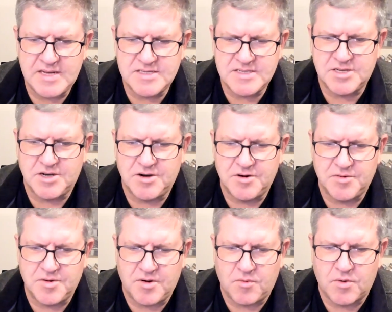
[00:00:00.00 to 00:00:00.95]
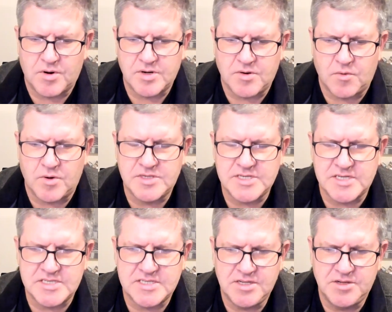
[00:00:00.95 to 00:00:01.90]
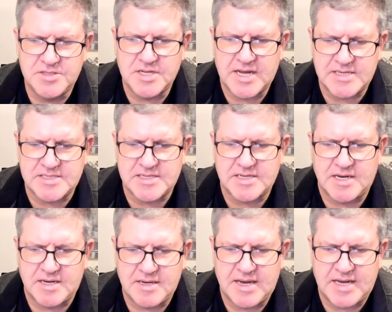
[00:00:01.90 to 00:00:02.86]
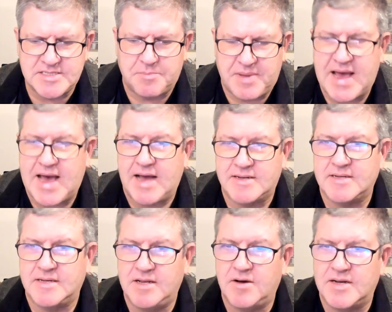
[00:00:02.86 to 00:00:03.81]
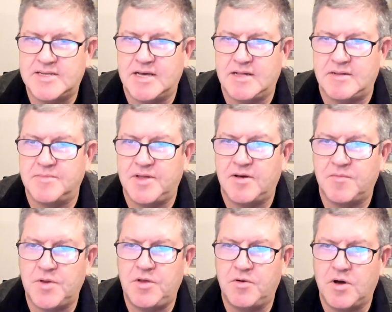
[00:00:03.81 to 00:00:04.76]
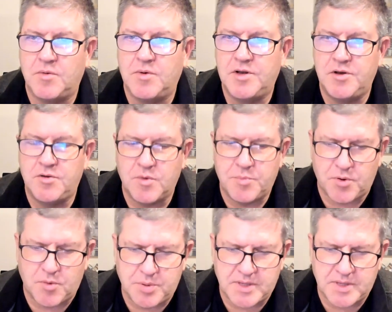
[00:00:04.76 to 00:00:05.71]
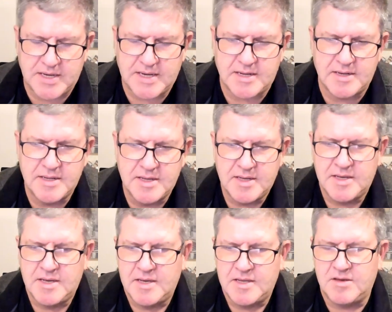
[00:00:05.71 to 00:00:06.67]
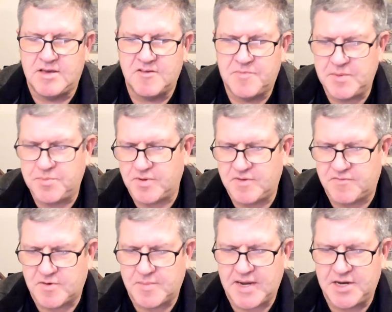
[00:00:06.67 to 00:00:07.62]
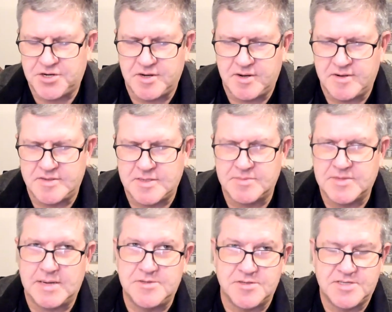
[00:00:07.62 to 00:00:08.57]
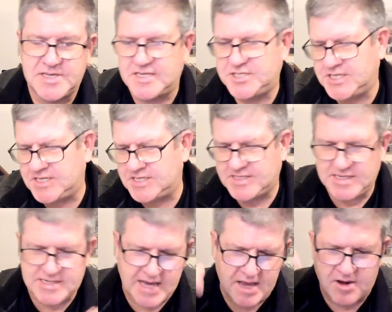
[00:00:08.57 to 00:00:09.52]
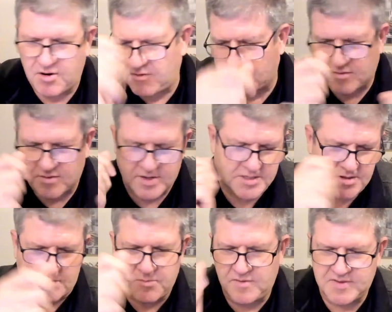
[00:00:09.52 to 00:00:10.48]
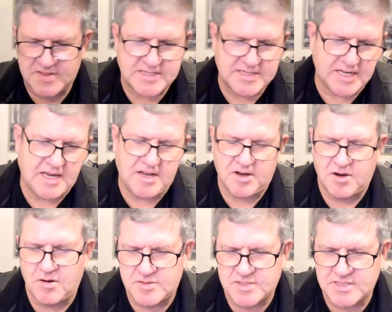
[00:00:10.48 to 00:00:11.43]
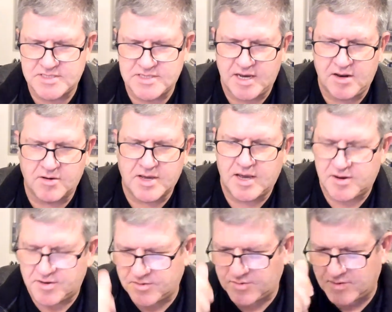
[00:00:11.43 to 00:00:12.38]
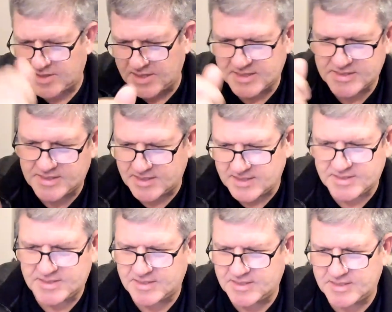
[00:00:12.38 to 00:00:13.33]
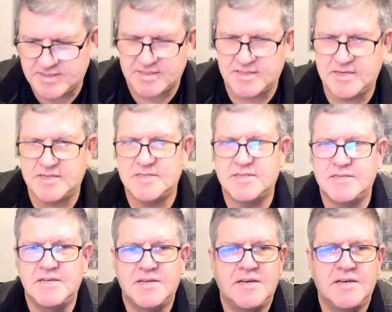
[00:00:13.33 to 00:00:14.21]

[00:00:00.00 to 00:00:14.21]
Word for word: so or or just use it as a as a bat. You know, I tell them, you know, you, you go in, you do a pull plan you give people information. Sometimes you'll see a GC take over and start moving the sticky notes and saying, okay, you're doing this, then this, then this, then this.